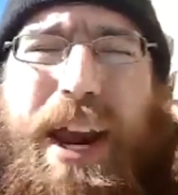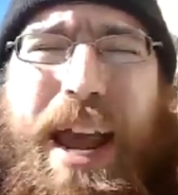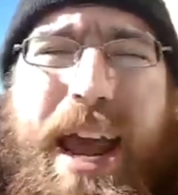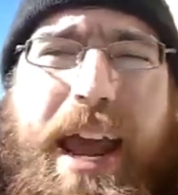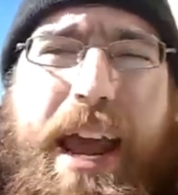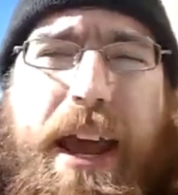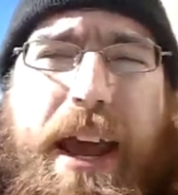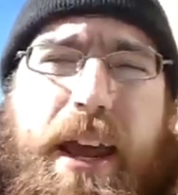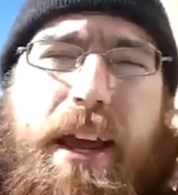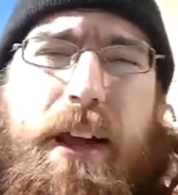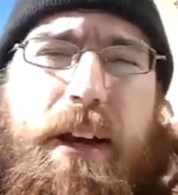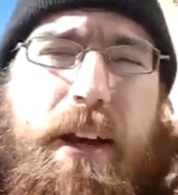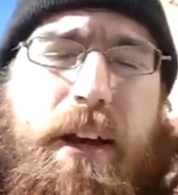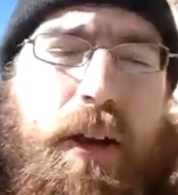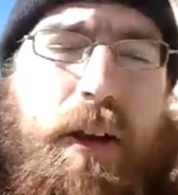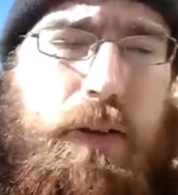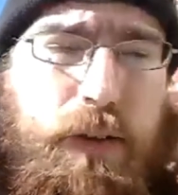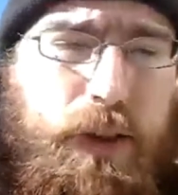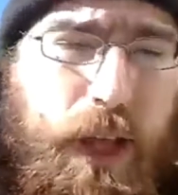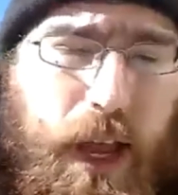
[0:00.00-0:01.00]
and
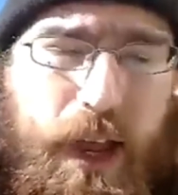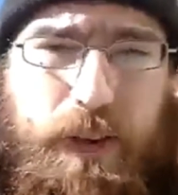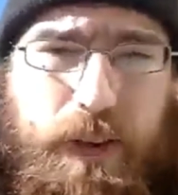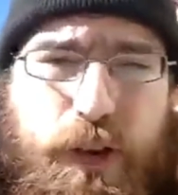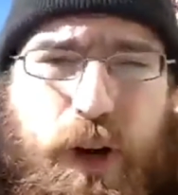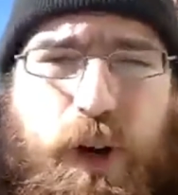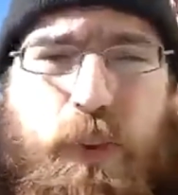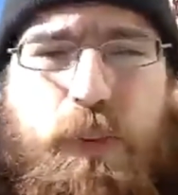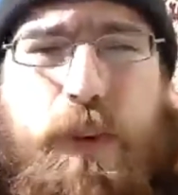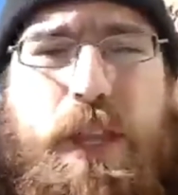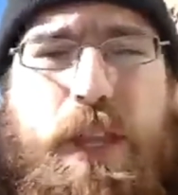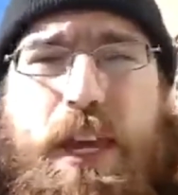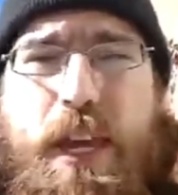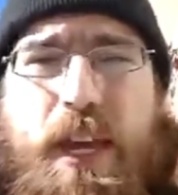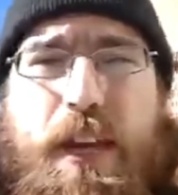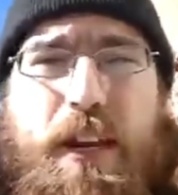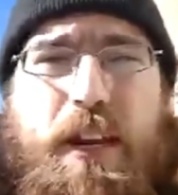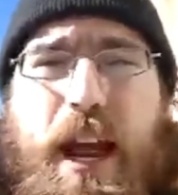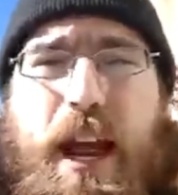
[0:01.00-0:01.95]
they told me that